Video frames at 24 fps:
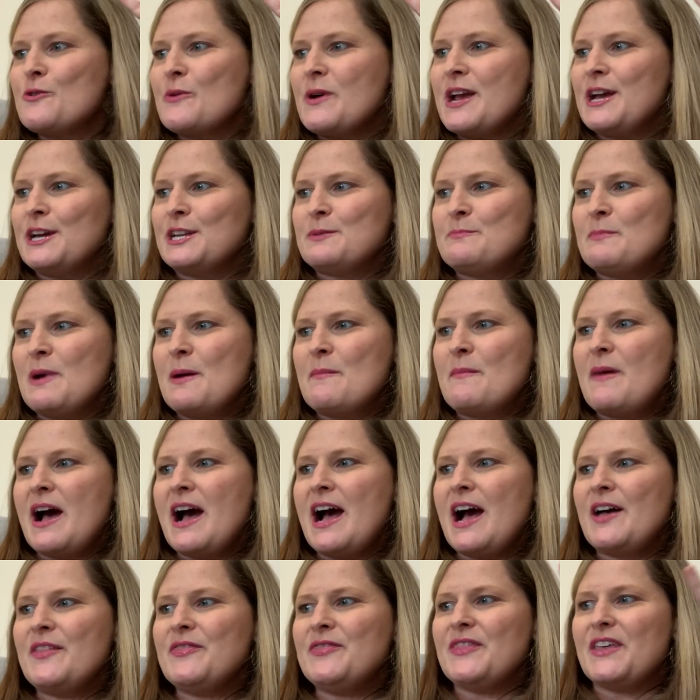around in my
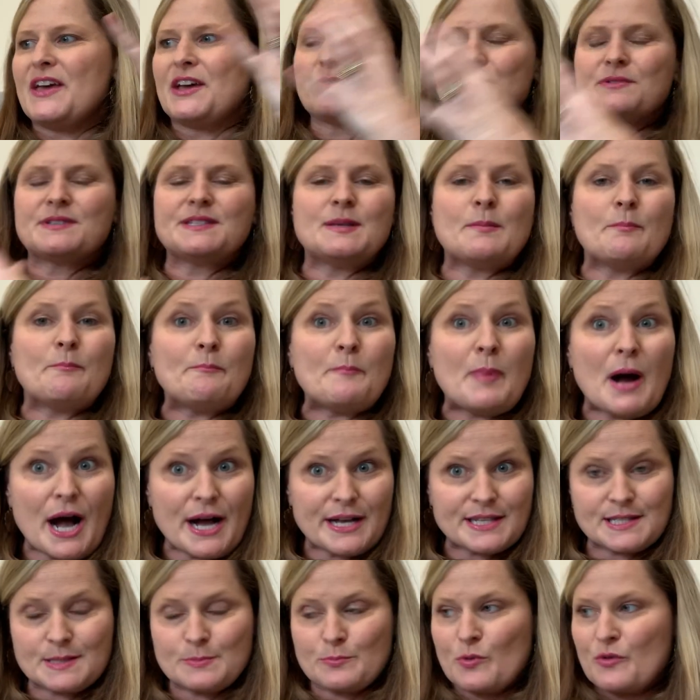mind that it was
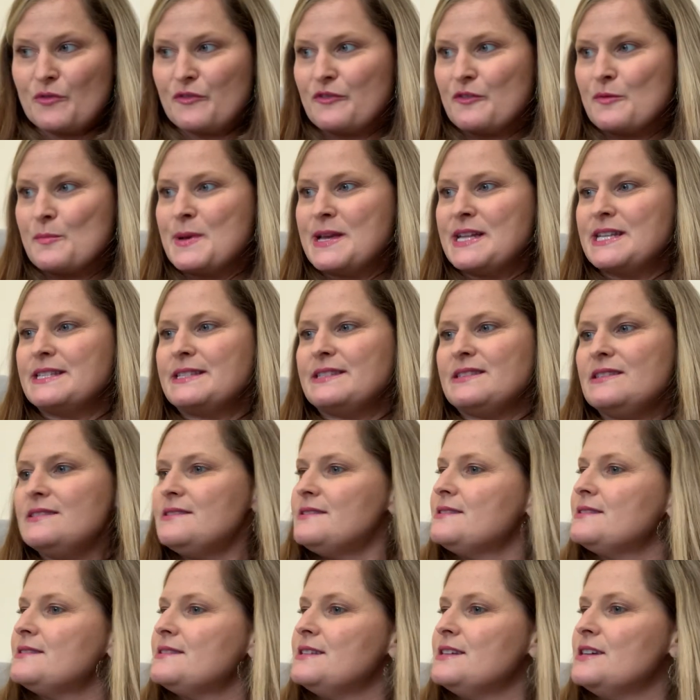impossible for me to
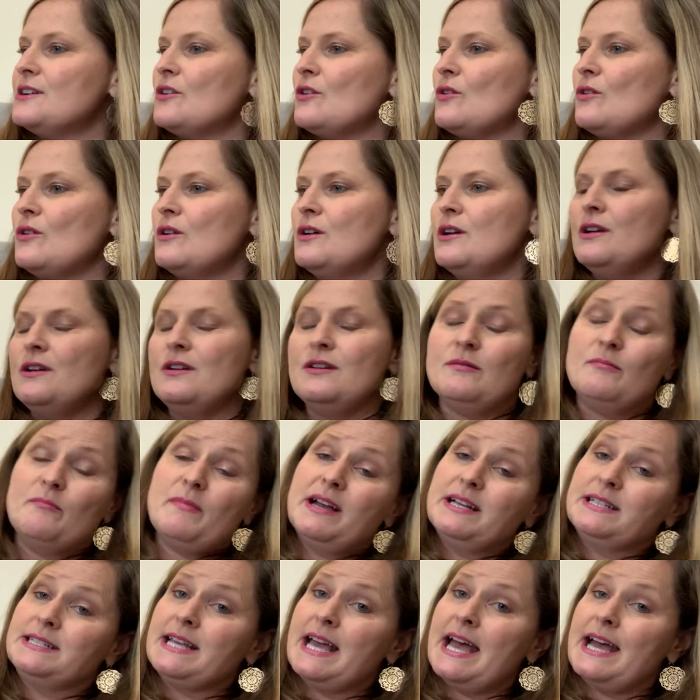sit still,
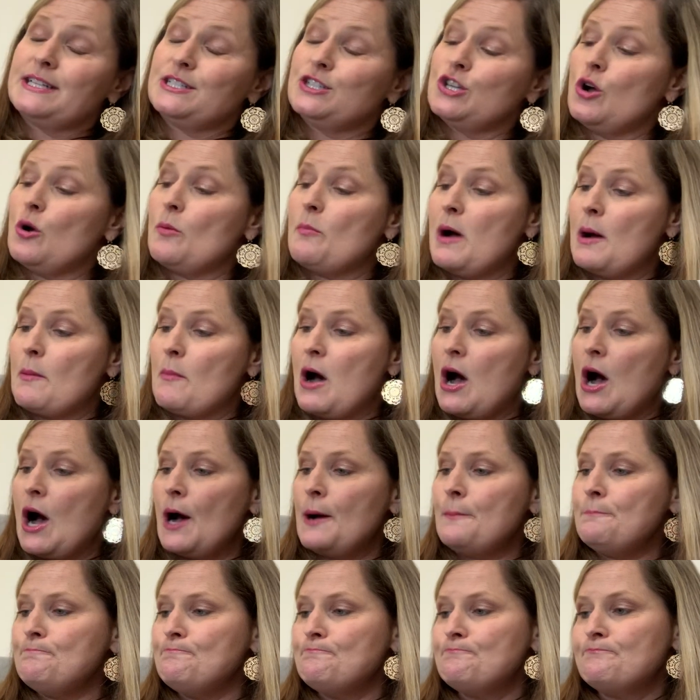my dad told my
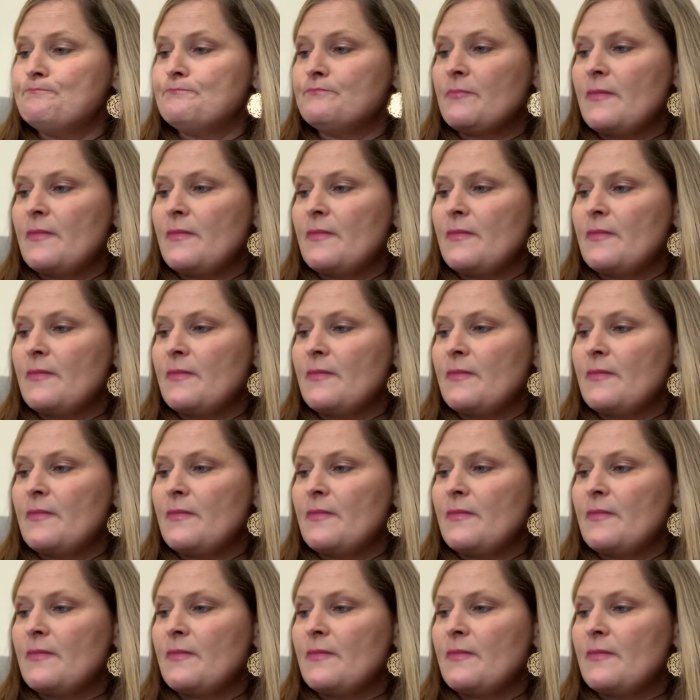mom.